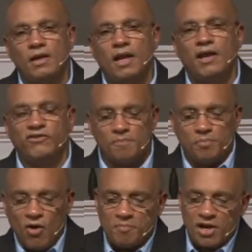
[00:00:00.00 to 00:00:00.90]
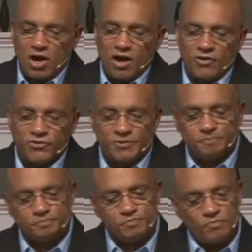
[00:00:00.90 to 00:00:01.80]
It's important because
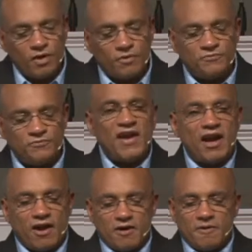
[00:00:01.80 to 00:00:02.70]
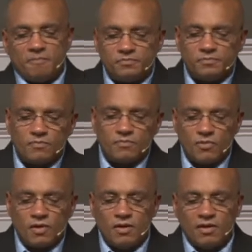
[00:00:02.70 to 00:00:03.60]
fear
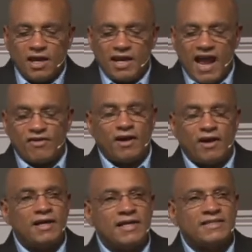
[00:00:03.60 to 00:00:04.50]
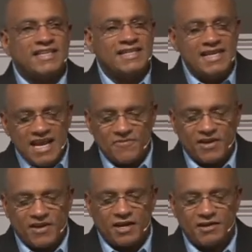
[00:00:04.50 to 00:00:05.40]
can have a
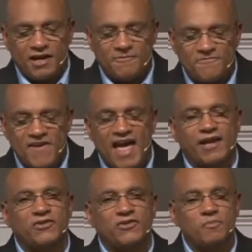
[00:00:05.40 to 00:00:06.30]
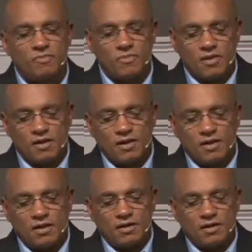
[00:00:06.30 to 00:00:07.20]
significant effect
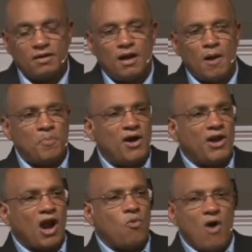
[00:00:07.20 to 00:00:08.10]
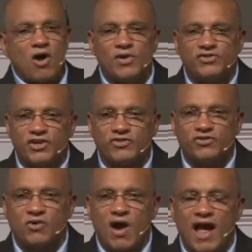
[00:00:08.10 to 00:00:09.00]
upon our walk with Jesus
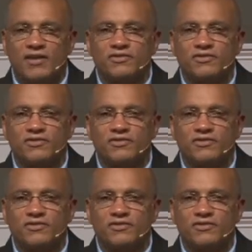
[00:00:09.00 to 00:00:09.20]
Christ.